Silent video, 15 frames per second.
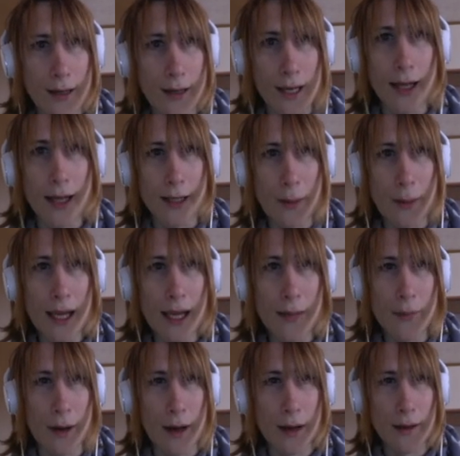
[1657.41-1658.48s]
cut the
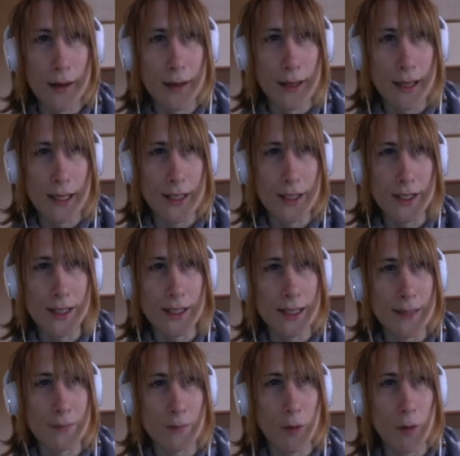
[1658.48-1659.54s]
paper, is just
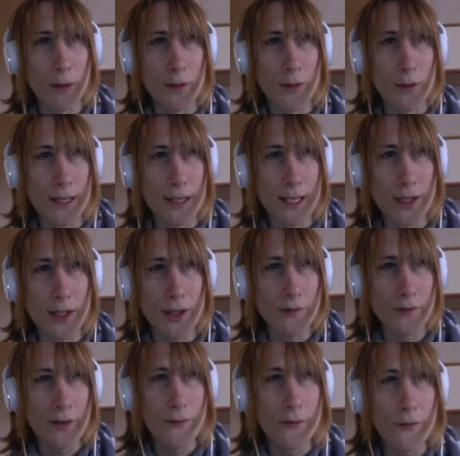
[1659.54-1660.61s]
what we call a
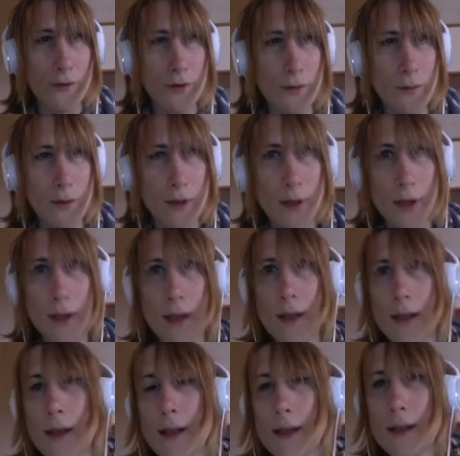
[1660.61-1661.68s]
dictionary form.
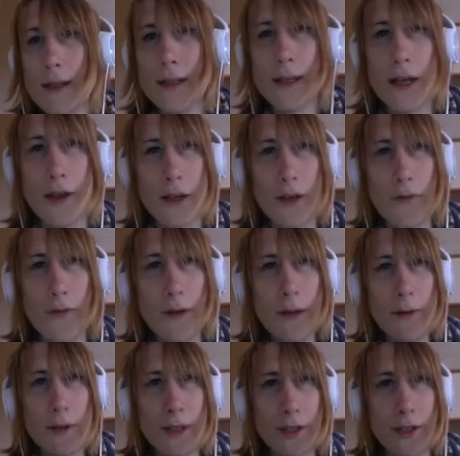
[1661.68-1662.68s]
So if we were to